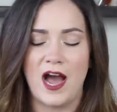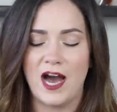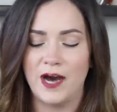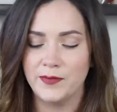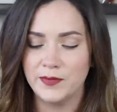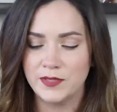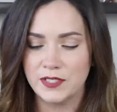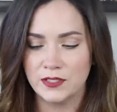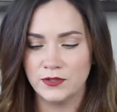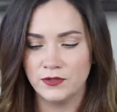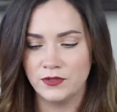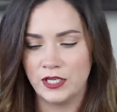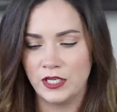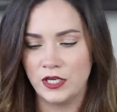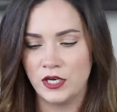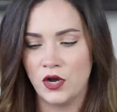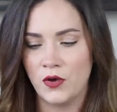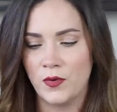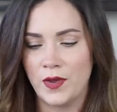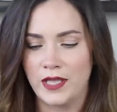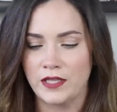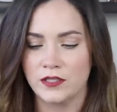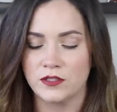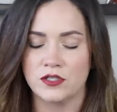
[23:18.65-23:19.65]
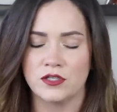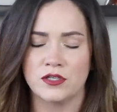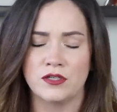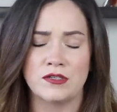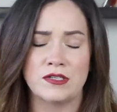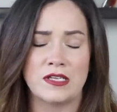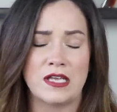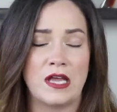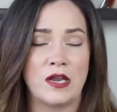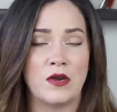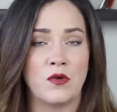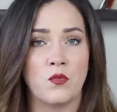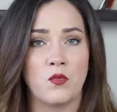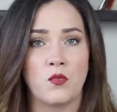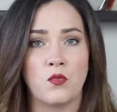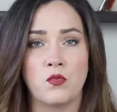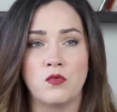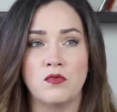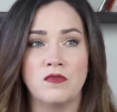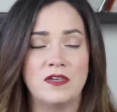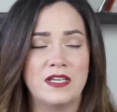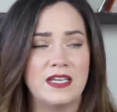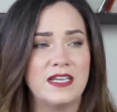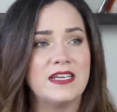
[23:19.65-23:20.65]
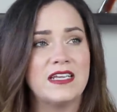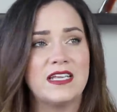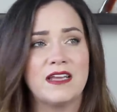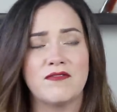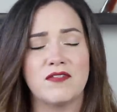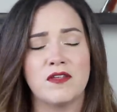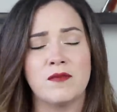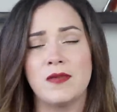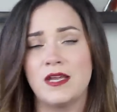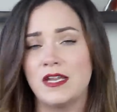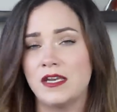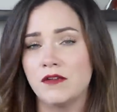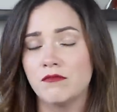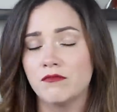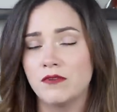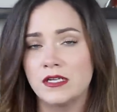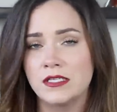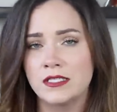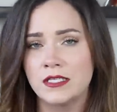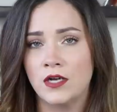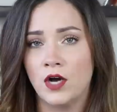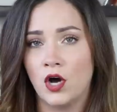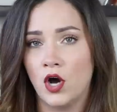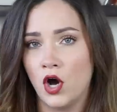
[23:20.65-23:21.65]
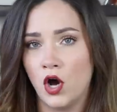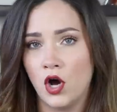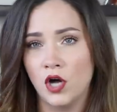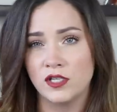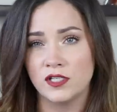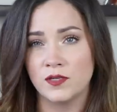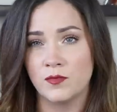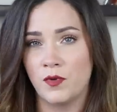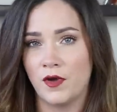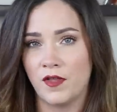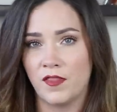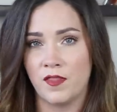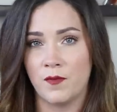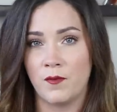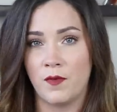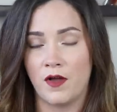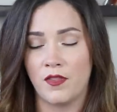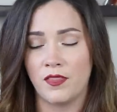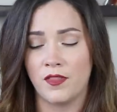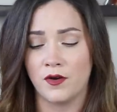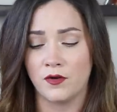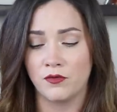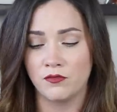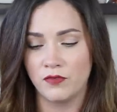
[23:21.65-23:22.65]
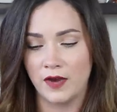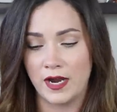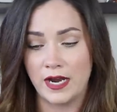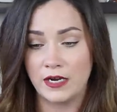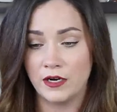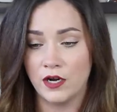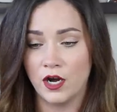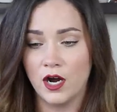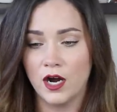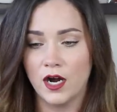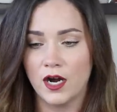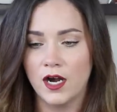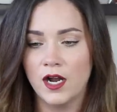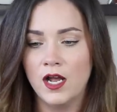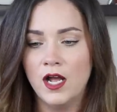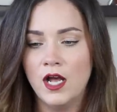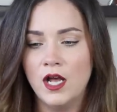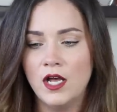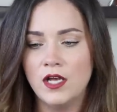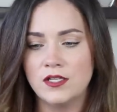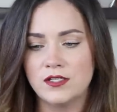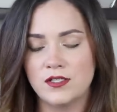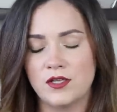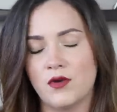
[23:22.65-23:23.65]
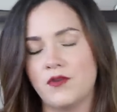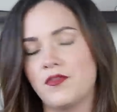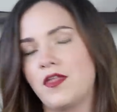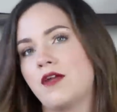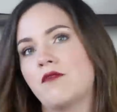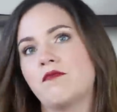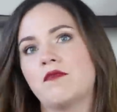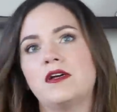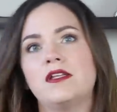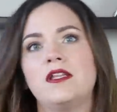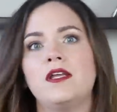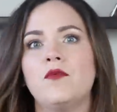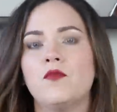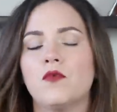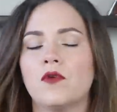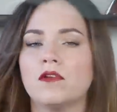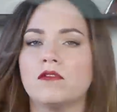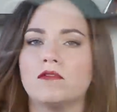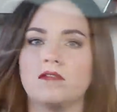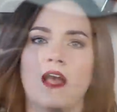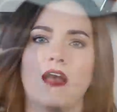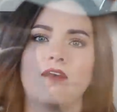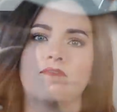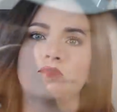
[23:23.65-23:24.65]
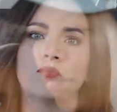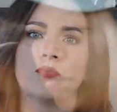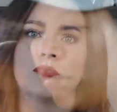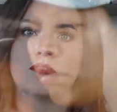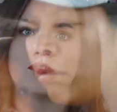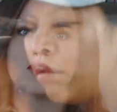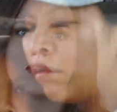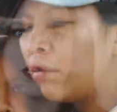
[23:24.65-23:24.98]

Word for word: absolutely no answers and didn't give them any reason at all to put them on their radar. So they really were left with